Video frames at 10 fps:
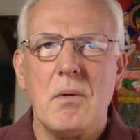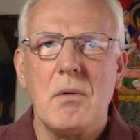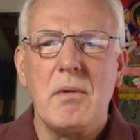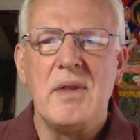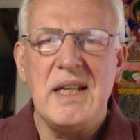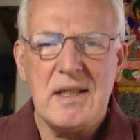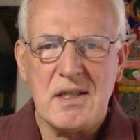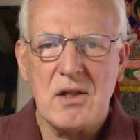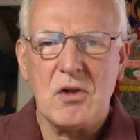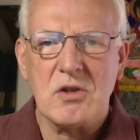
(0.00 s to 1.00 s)
these
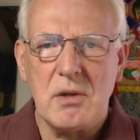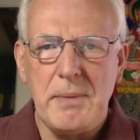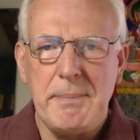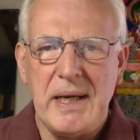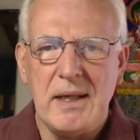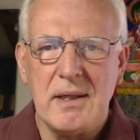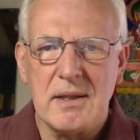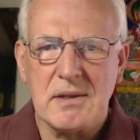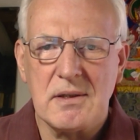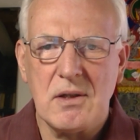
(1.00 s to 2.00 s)
can also be painted
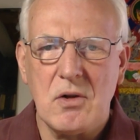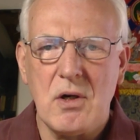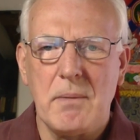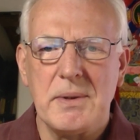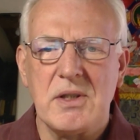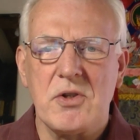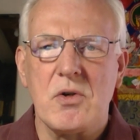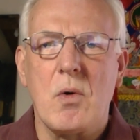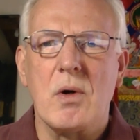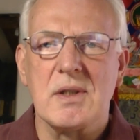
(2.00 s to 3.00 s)
as a single
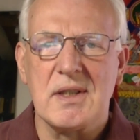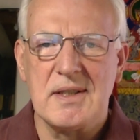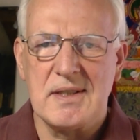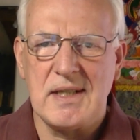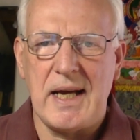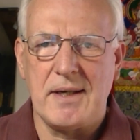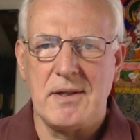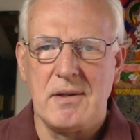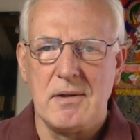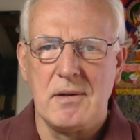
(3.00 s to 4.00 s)
composition or as a
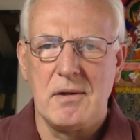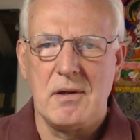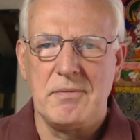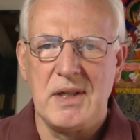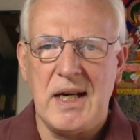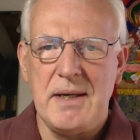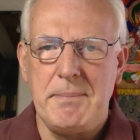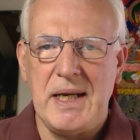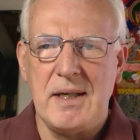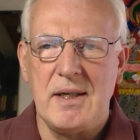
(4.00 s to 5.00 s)
set of nine
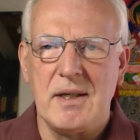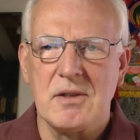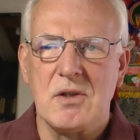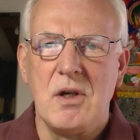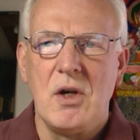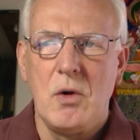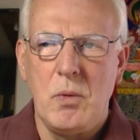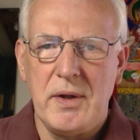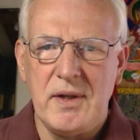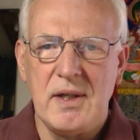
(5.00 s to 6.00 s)
paintings,
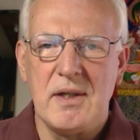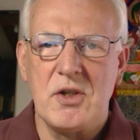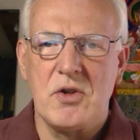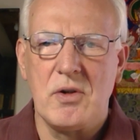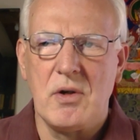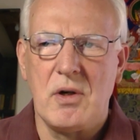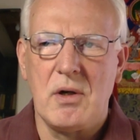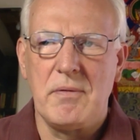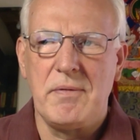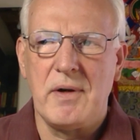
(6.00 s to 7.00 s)
with the addition
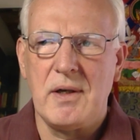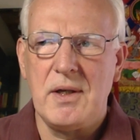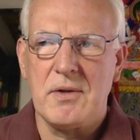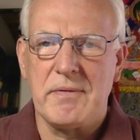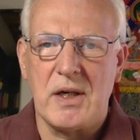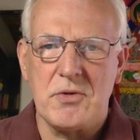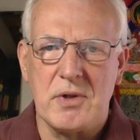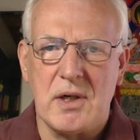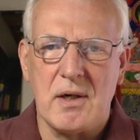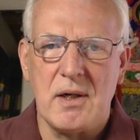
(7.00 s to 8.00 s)
of either
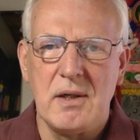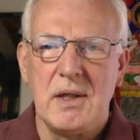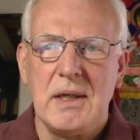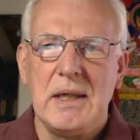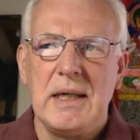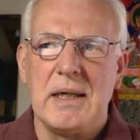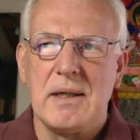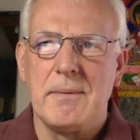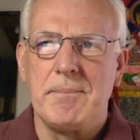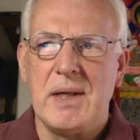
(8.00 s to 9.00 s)
Vajradhara
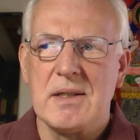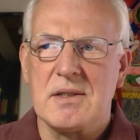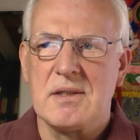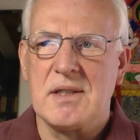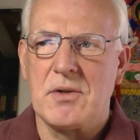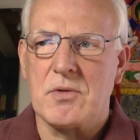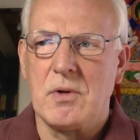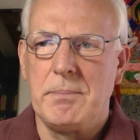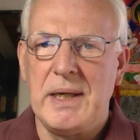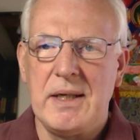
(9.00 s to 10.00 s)
as the
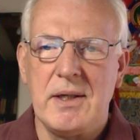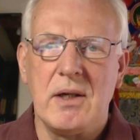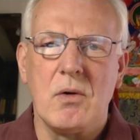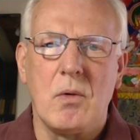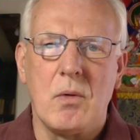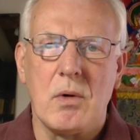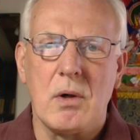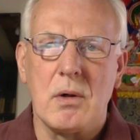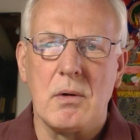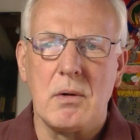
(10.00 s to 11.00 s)
central painting
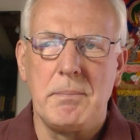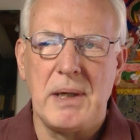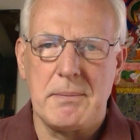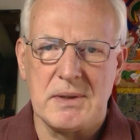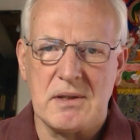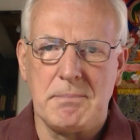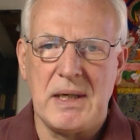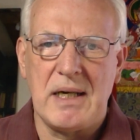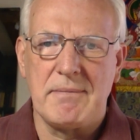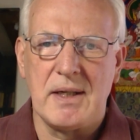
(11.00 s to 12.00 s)
or
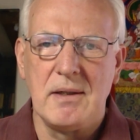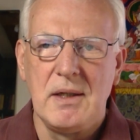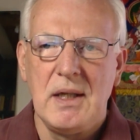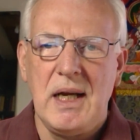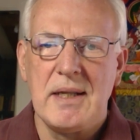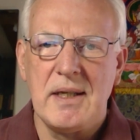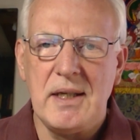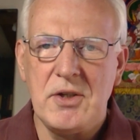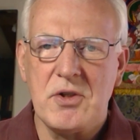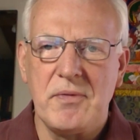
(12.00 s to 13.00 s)
Padmasambhava, and then
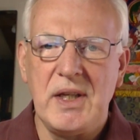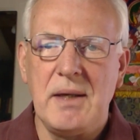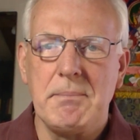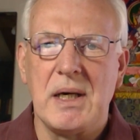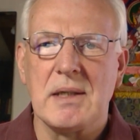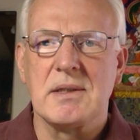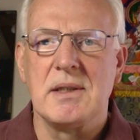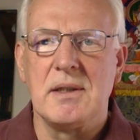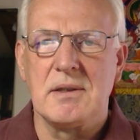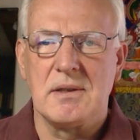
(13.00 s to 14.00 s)
each of the eight
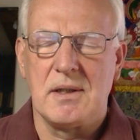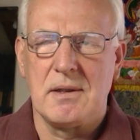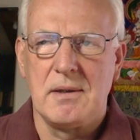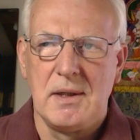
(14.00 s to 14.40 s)
Mahasiddhas